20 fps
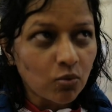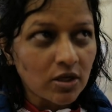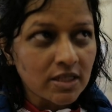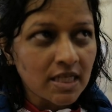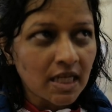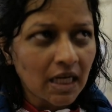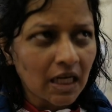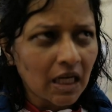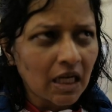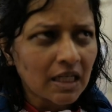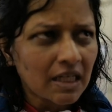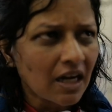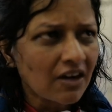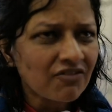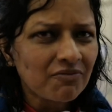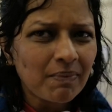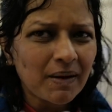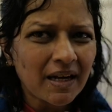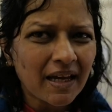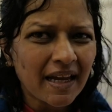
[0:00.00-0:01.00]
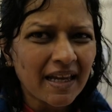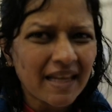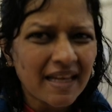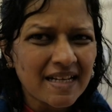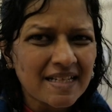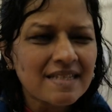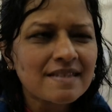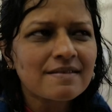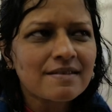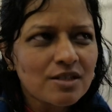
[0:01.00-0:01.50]
was a little tough, but I
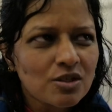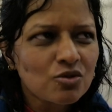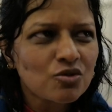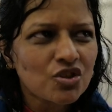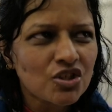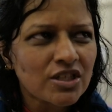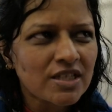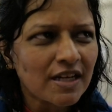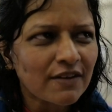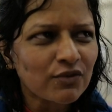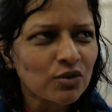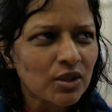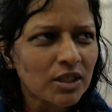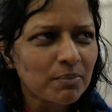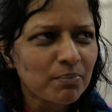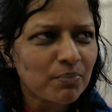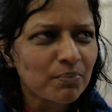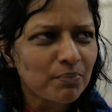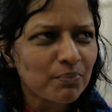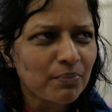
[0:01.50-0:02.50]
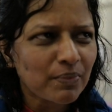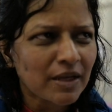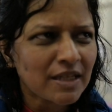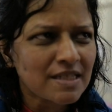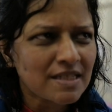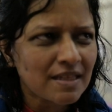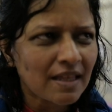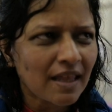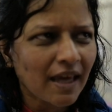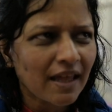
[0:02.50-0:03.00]
guess you just have to keep
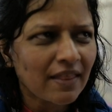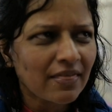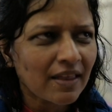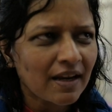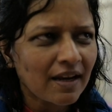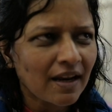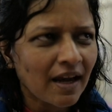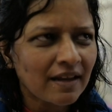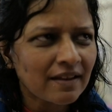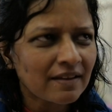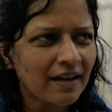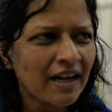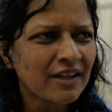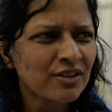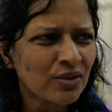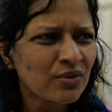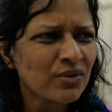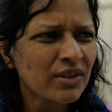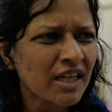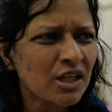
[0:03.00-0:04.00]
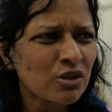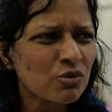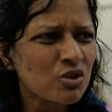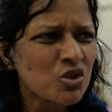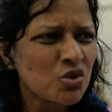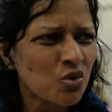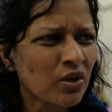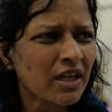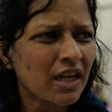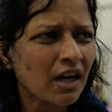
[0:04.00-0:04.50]
listening, and then I I don't think it was
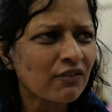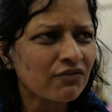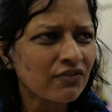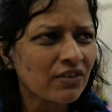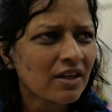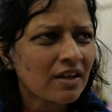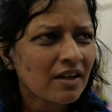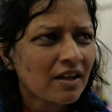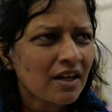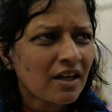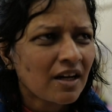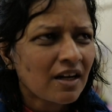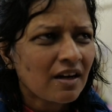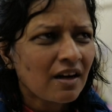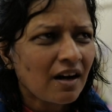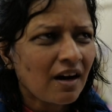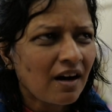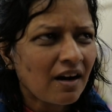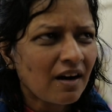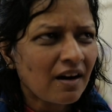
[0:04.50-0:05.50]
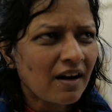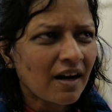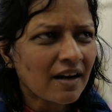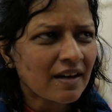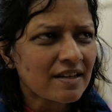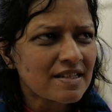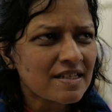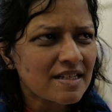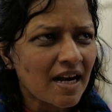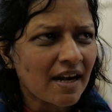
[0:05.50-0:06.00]
so tough right. uh,
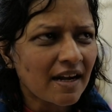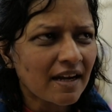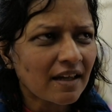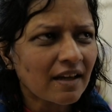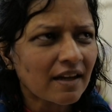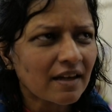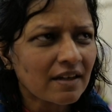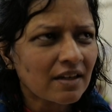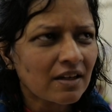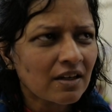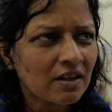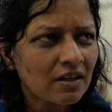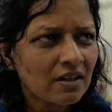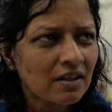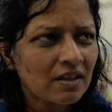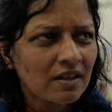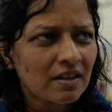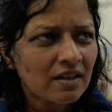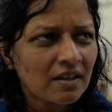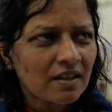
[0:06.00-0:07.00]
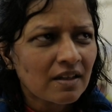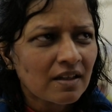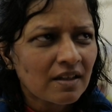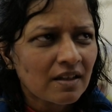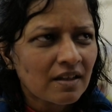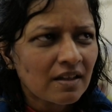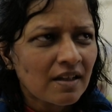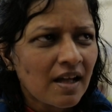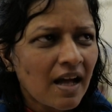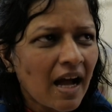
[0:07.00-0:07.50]
understanding it.
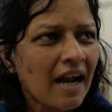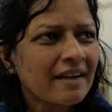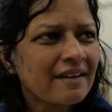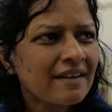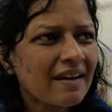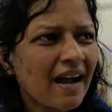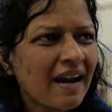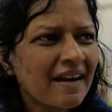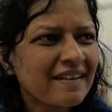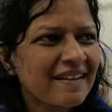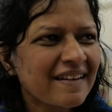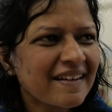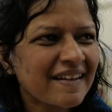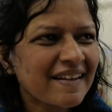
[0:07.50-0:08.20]
so and, you managed and, to